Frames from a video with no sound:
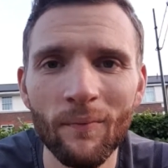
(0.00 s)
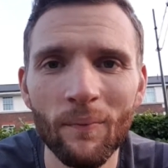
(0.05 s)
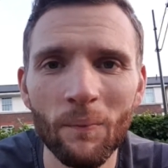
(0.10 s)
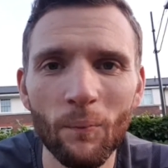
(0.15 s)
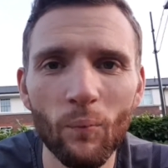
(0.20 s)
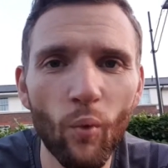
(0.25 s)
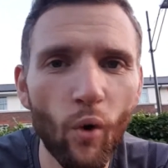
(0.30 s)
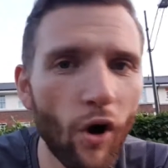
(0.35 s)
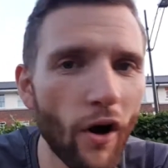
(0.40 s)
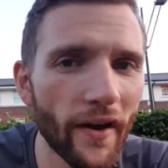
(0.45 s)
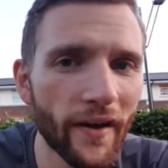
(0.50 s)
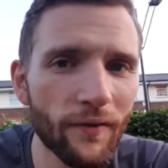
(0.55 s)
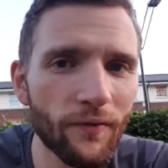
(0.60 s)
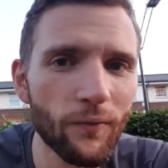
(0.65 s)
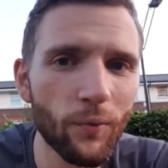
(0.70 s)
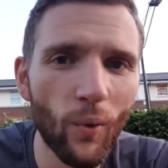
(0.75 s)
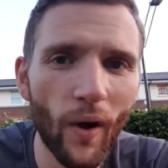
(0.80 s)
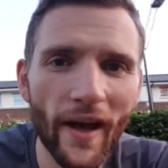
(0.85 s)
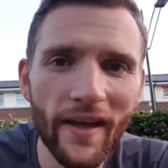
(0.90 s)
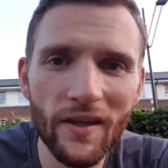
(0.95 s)
What if
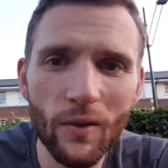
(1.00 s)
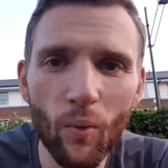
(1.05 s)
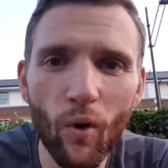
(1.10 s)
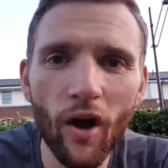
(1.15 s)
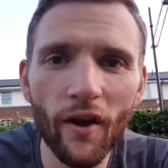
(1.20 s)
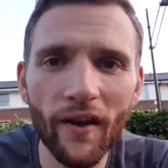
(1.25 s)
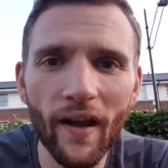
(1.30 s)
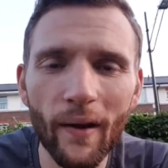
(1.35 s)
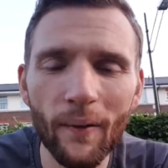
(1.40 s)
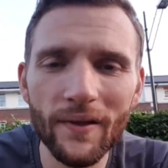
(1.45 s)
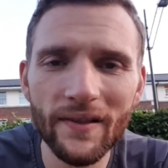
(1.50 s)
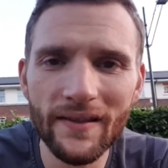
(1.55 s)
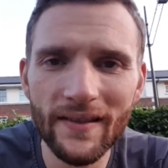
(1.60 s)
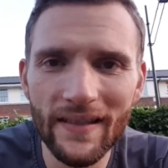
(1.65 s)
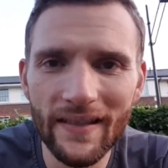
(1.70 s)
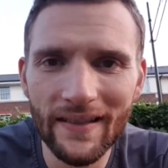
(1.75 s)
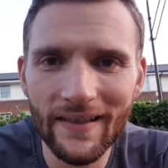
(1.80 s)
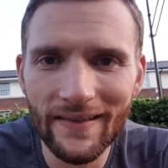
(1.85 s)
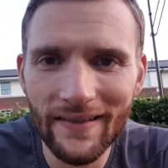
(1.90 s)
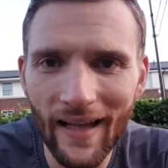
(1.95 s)
where you are now is the
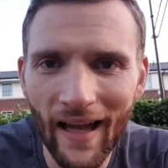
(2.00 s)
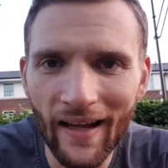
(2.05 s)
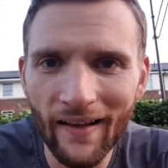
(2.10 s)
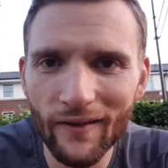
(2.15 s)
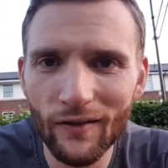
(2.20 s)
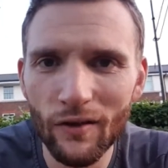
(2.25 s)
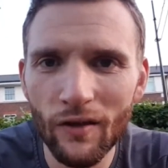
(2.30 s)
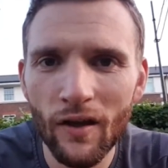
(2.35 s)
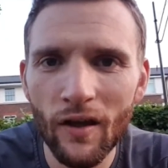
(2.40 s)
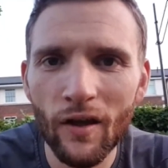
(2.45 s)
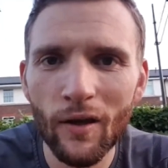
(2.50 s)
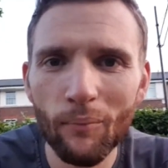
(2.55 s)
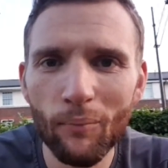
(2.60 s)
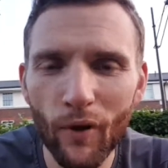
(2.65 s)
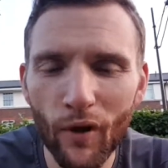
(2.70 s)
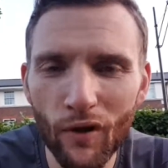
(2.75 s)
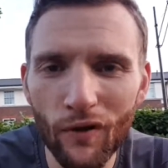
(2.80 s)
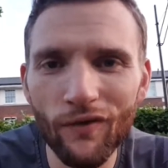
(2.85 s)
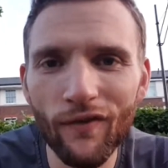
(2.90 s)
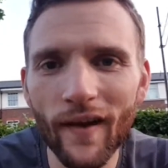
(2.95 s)
exact
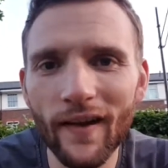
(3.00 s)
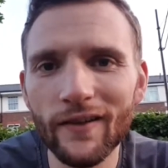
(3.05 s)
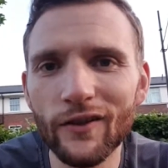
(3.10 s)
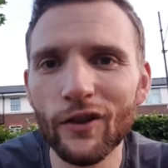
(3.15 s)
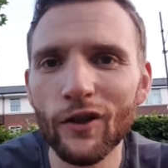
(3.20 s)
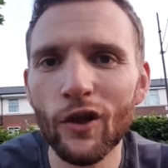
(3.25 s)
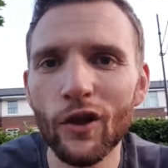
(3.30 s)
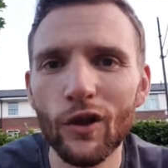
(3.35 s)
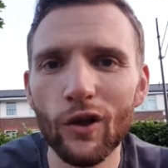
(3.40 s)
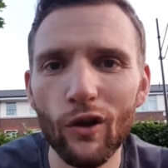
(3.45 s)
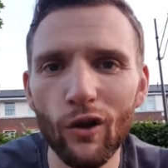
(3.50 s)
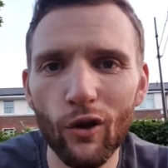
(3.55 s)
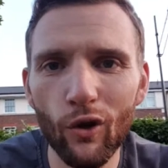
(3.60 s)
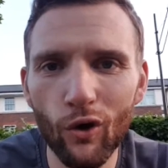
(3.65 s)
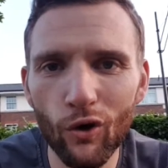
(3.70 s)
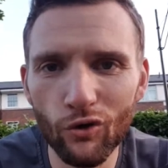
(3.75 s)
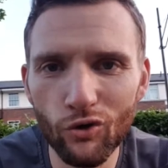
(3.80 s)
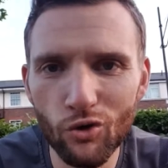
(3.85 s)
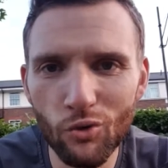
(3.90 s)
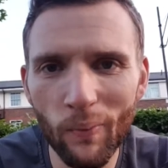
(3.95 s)
perfect
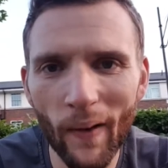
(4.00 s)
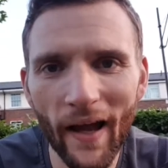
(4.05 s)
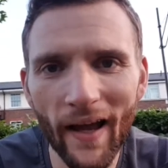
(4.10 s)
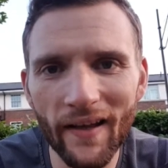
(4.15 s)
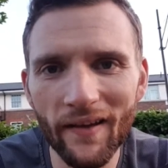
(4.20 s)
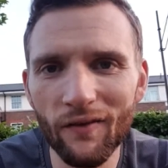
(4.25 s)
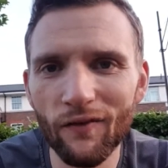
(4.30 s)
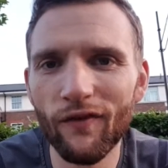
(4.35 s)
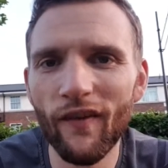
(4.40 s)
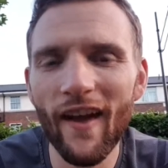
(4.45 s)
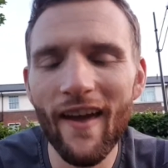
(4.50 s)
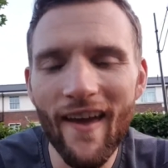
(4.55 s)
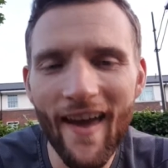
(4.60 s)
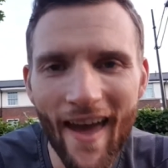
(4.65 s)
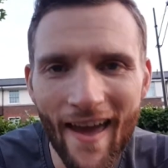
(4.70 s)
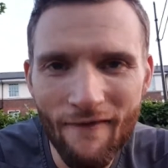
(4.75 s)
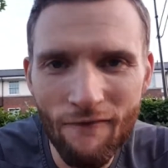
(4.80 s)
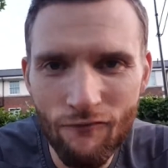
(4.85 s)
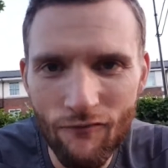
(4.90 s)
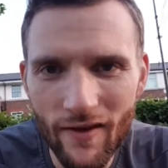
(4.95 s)
launch pad for
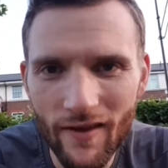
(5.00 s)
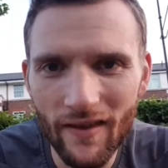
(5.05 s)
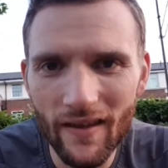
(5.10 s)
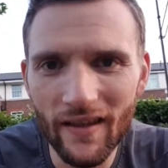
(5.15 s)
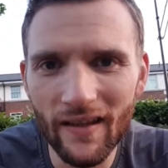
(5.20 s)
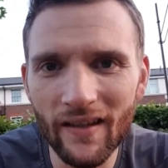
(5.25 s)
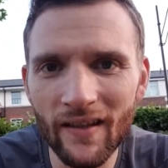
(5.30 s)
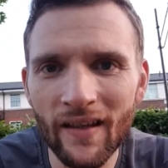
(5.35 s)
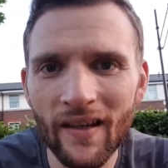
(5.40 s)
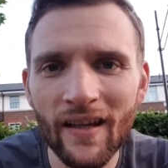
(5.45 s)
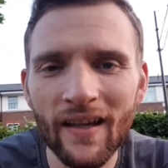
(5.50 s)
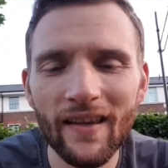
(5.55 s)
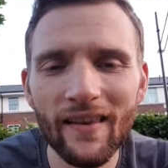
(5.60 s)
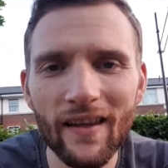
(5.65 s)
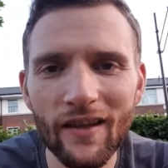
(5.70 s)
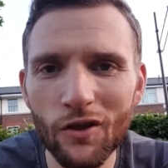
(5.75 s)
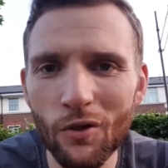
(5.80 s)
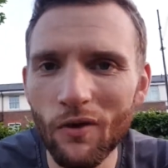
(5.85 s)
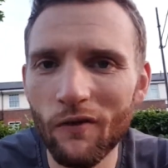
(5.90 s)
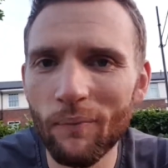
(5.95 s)
everything
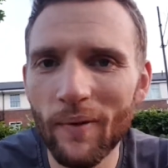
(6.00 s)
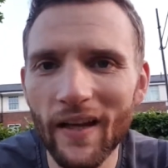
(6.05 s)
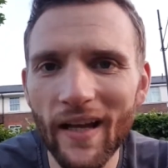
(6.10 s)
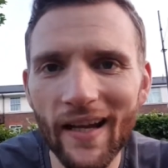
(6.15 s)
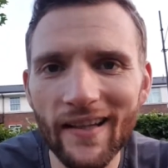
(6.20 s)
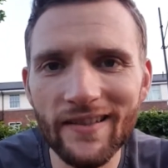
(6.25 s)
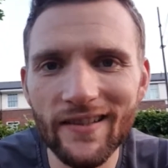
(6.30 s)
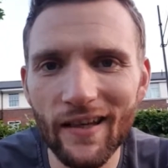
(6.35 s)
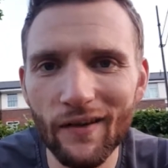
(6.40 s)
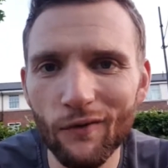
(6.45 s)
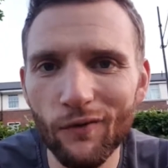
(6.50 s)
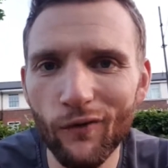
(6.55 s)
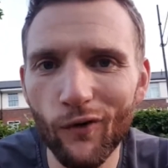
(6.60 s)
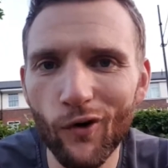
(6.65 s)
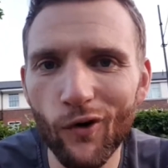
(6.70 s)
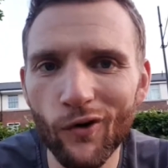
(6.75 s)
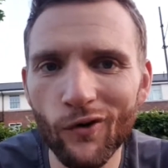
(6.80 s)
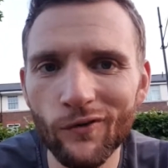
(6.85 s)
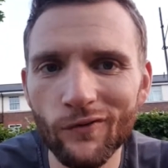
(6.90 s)
that you have been asking for?